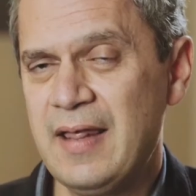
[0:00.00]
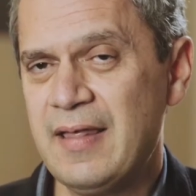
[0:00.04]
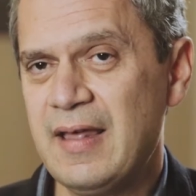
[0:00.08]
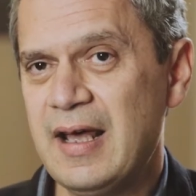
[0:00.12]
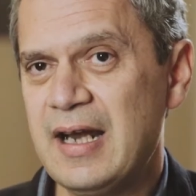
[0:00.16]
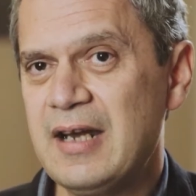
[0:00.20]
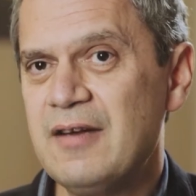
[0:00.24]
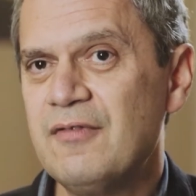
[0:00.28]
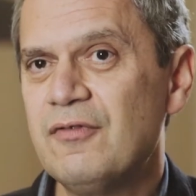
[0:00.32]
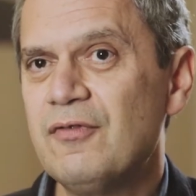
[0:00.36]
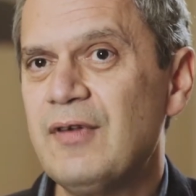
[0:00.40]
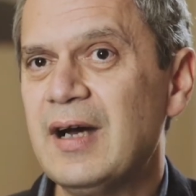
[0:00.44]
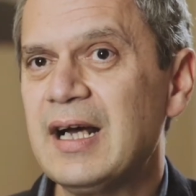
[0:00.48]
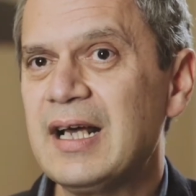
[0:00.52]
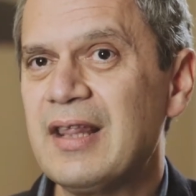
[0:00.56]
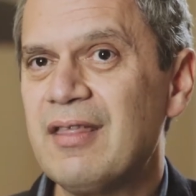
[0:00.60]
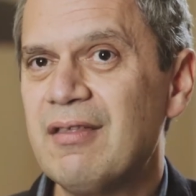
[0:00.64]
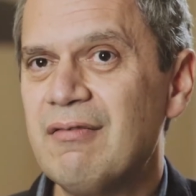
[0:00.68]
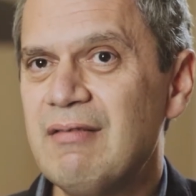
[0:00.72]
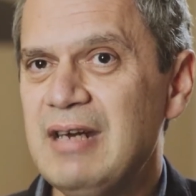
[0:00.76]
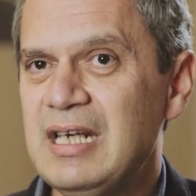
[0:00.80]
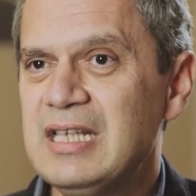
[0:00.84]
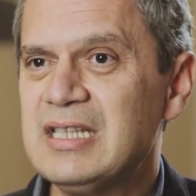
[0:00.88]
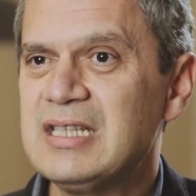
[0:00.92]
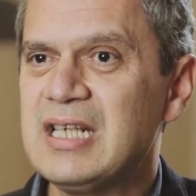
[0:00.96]
There are in fact
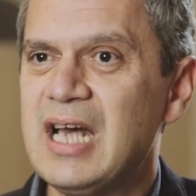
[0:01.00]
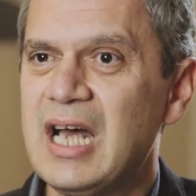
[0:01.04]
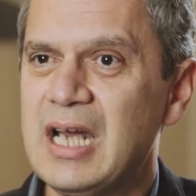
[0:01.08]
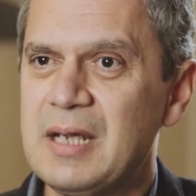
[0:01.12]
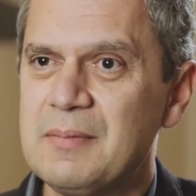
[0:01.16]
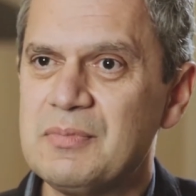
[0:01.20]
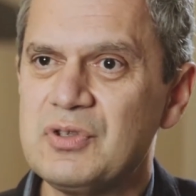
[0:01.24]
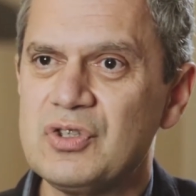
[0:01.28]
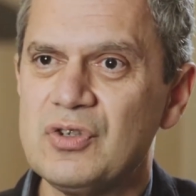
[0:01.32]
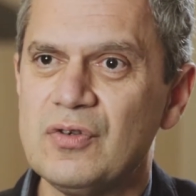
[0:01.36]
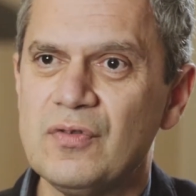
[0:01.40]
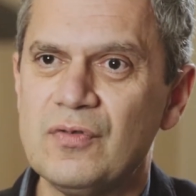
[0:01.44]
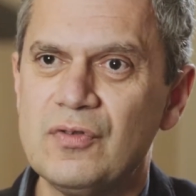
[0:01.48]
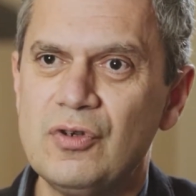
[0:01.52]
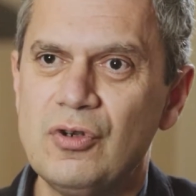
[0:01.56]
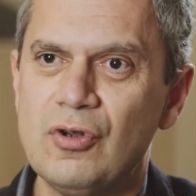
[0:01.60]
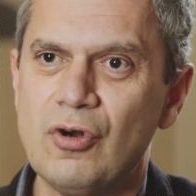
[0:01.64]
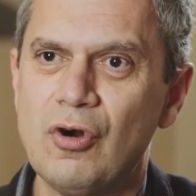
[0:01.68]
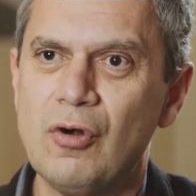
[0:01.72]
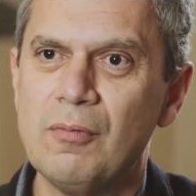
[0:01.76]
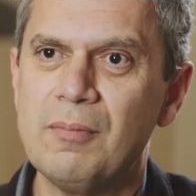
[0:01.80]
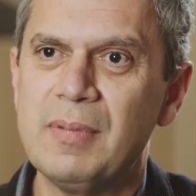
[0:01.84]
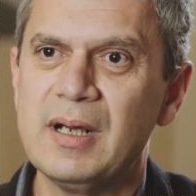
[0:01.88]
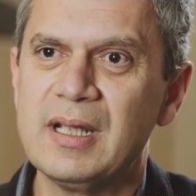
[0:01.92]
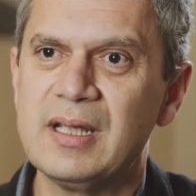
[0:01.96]
three types of
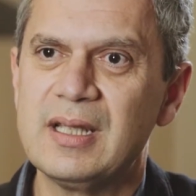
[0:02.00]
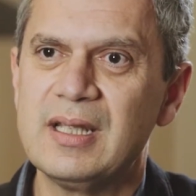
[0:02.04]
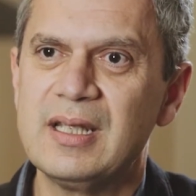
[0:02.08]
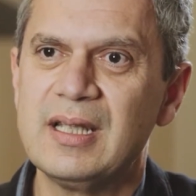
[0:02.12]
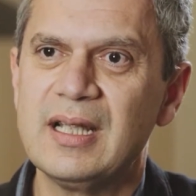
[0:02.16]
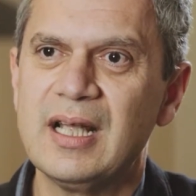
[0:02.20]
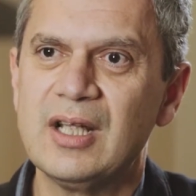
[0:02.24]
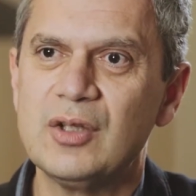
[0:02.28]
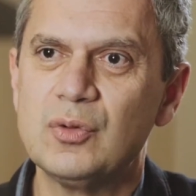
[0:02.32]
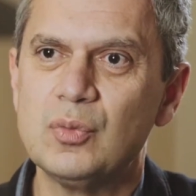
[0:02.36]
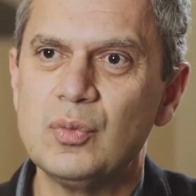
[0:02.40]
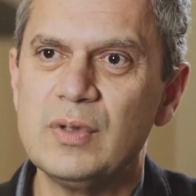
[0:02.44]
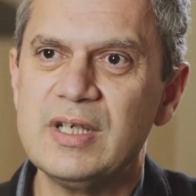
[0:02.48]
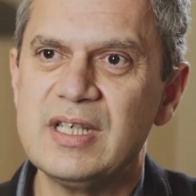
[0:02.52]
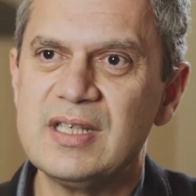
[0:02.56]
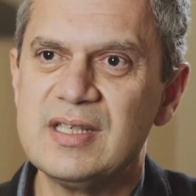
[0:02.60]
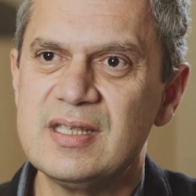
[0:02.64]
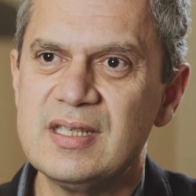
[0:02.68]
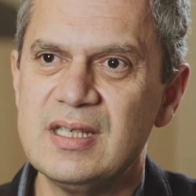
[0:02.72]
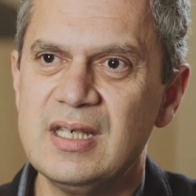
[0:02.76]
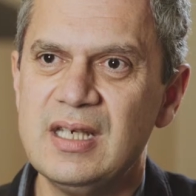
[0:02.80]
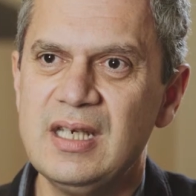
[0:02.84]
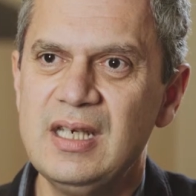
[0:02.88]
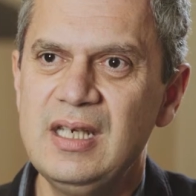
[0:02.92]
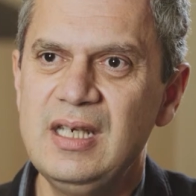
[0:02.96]
neuropathy that we
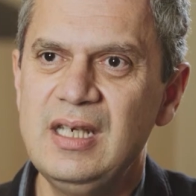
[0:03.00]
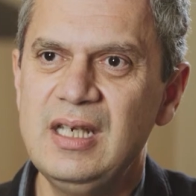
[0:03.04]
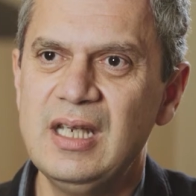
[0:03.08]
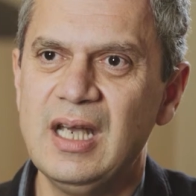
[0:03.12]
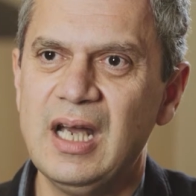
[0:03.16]
see,